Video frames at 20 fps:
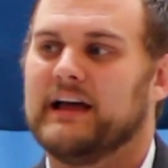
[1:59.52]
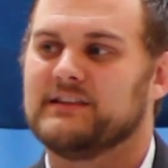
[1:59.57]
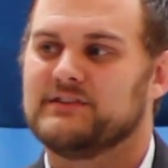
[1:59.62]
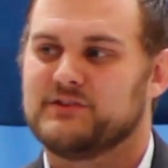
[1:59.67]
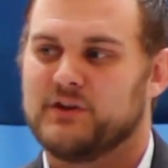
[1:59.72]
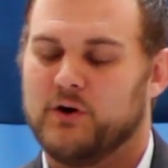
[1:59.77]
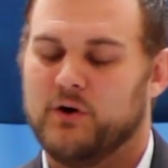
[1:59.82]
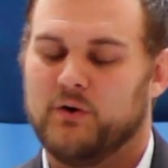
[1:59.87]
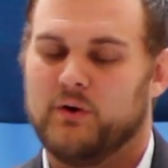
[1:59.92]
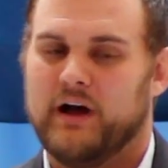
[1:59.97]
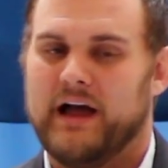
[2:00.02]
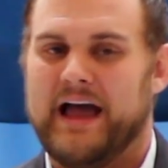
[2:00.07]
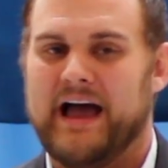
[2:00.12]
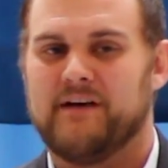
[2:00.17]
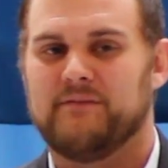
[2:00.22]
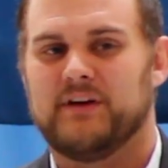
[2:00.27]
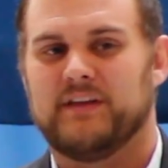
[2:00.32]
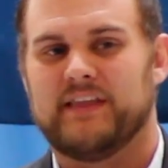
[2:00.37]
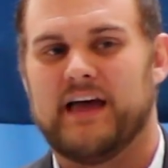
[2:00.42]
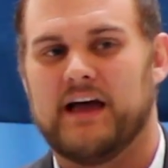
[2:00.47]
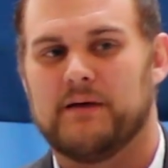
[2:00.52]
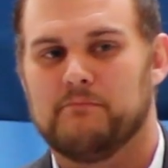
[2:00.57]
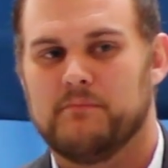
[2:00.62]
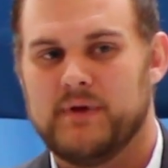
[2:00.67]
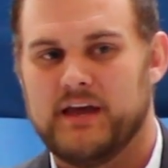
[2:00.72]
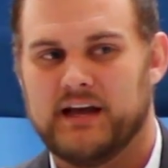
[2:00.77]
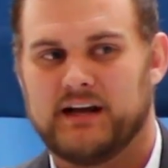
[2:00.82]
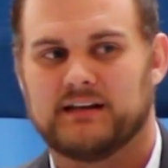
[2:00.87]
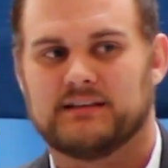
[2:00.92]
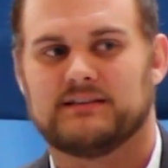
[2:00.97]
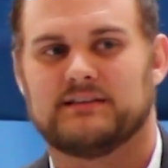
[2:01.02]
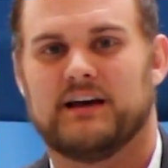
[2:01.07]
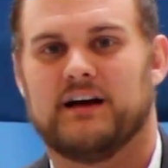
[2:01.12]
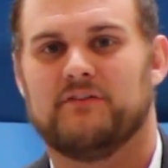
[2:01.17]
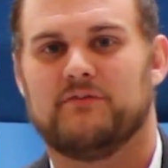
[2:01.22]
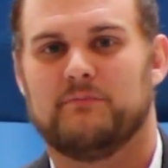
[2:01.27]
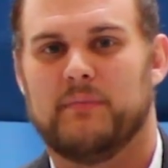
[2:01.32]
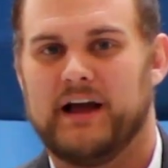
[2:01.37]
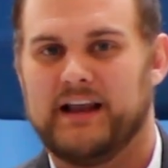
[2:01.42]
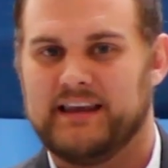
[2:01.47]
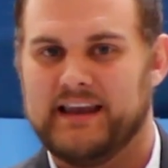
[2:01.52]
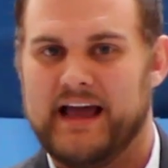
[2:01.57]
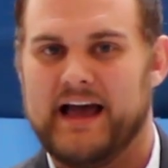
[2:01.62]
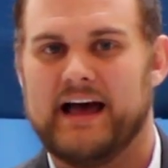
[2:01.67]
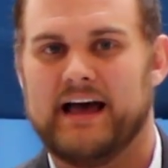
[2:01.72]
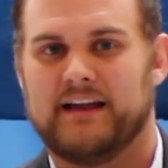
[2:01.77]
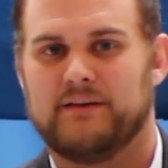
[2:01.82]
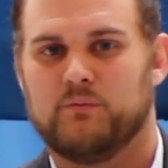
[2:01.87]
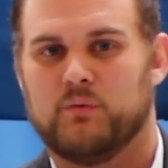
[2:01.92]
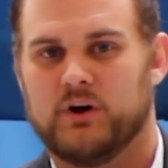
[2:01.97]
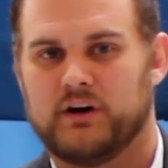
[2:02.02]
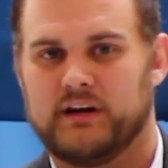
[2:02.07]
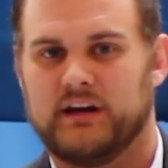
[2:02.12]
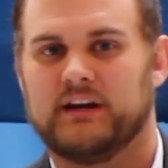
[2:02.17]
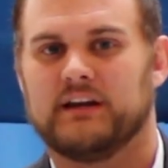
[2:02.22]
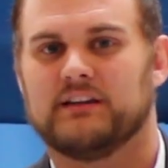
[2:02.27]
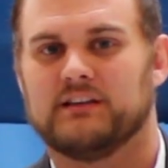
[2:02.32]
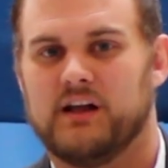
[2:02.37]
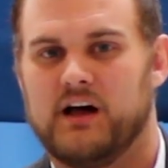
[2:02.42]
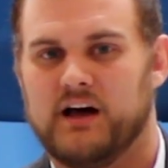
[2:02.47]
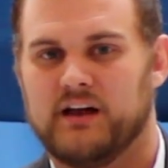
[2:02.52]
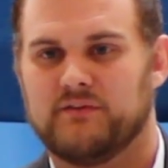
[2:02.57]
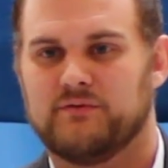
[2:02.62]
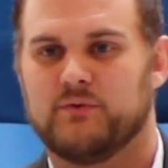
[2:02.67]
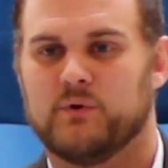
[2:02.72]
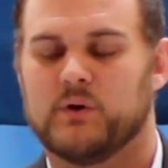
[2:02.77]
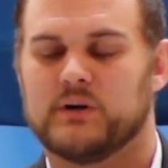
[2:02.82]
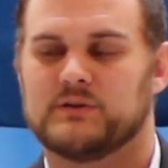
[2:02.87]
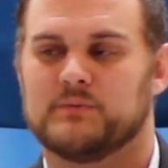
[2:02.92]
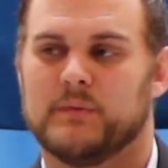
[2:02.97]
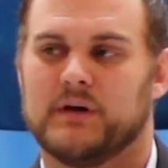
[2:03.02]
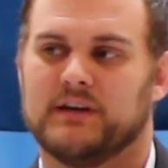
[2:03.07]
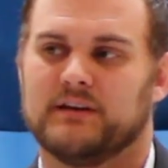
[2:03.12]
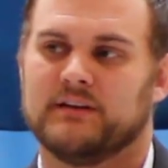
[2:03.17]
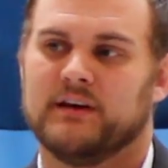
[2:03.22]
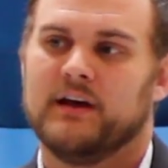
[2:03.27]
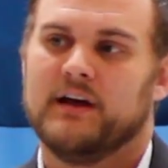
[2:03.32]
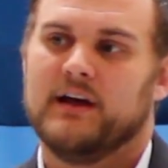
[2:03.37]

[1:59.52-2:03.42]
And so, having that mix of my dad working in law enforcement